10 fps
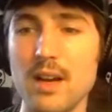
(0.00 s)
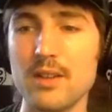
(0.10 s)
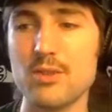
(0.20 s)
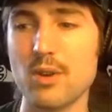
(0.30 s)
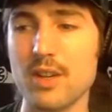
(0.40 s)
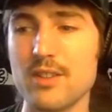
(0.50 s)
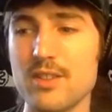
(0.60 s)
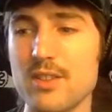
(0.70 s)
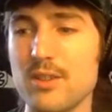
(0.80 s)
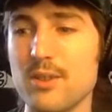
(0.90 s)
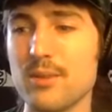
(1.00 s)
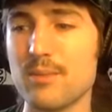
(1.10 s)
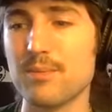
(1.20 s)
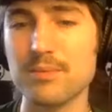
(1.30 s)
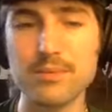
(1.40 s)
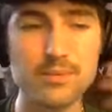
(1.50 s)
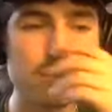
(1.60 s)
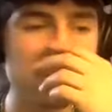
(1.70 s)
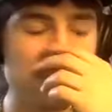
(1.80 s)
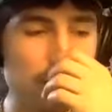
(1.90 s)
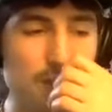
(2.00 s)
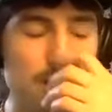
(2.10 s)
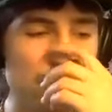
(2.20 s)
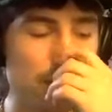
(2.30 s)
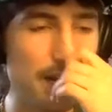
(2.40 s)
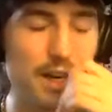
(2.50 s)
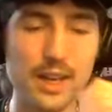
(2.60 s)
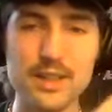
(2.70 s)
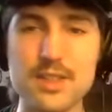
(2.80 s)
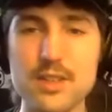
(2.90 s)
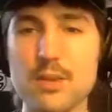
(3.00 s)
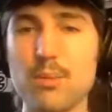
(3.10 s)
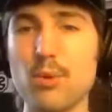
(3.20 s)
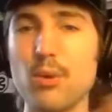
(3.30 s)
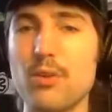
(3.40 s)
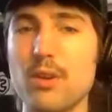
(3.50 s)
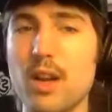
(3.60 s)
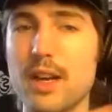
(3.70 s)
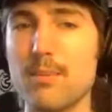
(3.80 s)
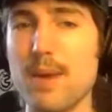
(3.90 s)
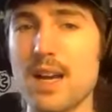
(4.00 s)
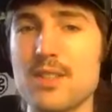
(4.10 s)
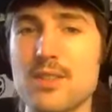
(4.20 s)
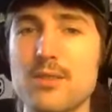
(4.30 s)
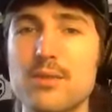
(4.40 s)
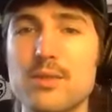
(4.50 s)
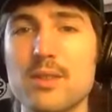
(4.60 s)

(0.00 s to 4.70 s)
trying to create like such a broad like mash of